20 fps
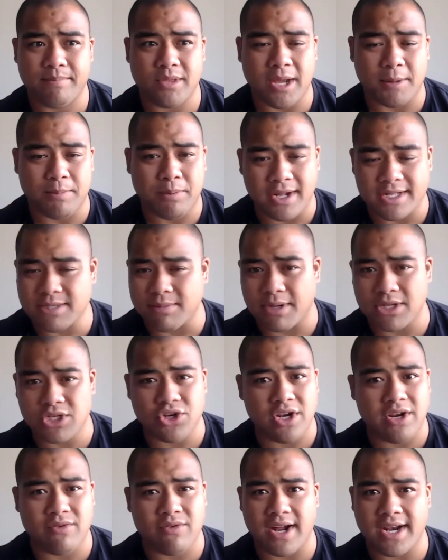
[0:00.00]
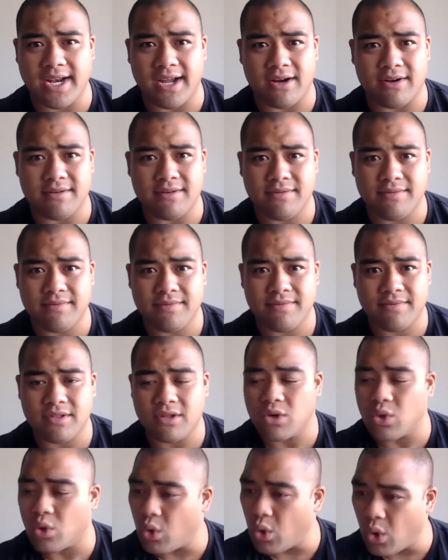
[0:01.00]
I'm part of my journey right now.
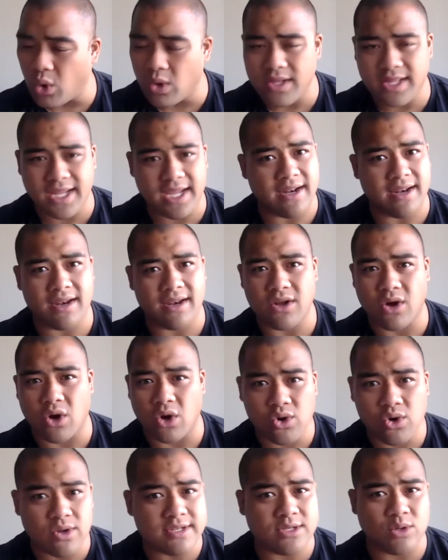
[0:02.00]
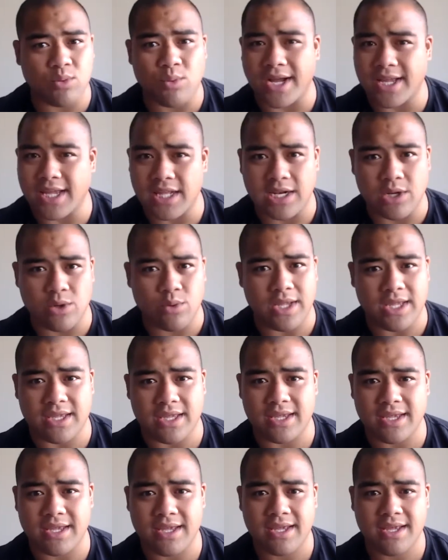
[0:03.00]
All in on losing 1 kilo a week.
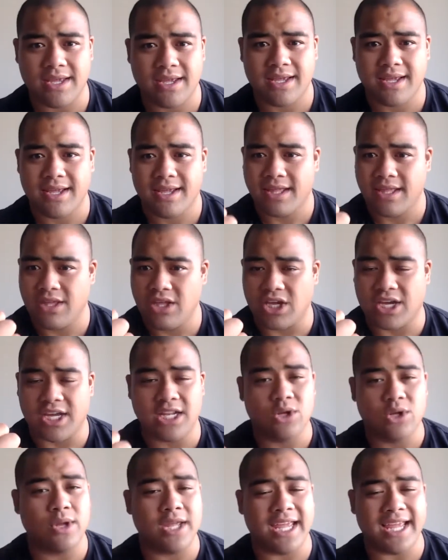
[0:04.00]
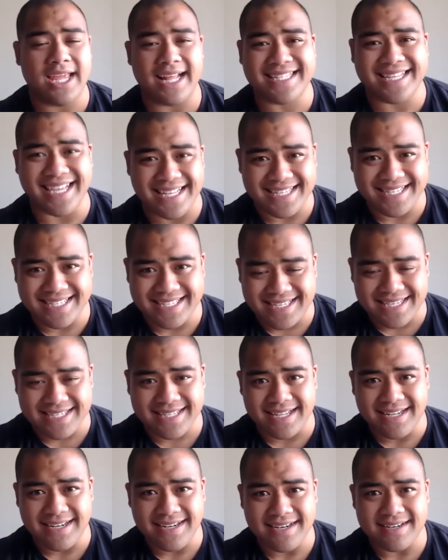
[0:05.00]
You can do it. It's
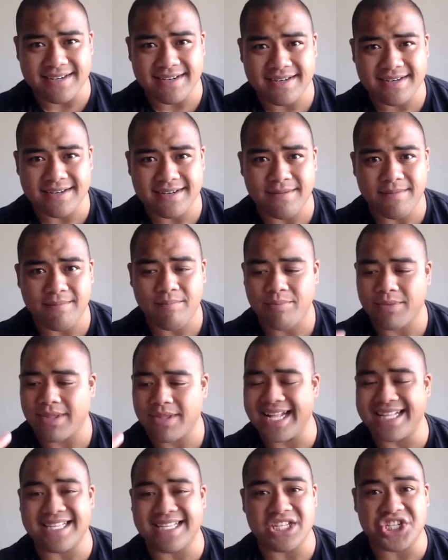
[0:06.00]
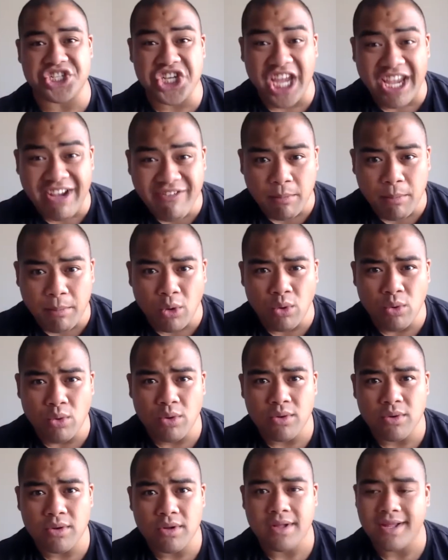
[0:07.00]
consistent. It's
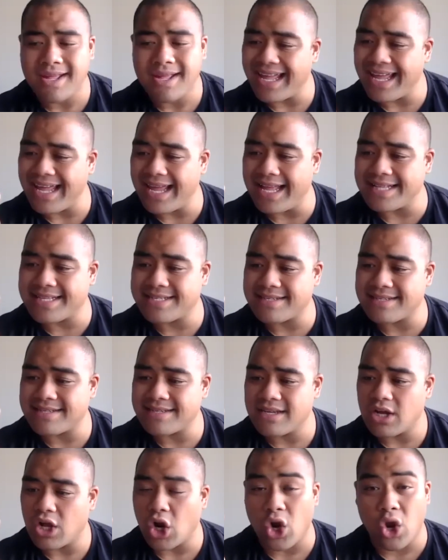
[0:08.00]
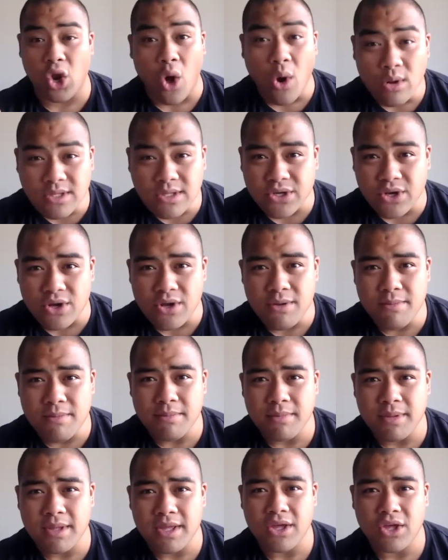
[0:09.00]
achievable. It's long-term.
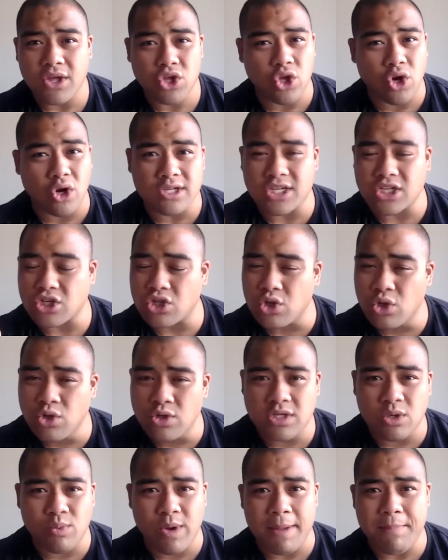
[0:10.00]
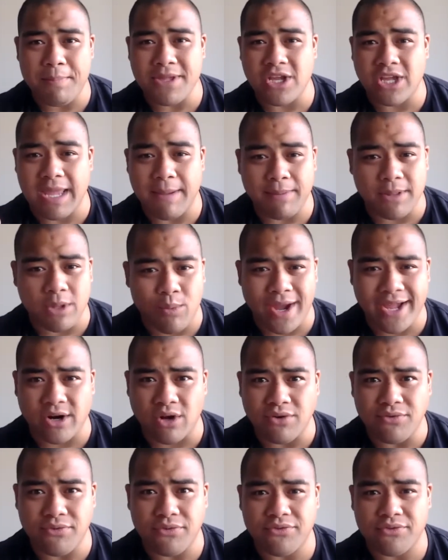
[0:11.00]
You're not just losing weight, but you're keeping the weight
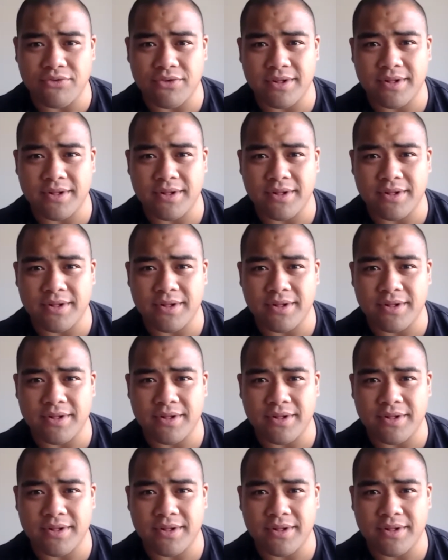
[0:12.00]
off.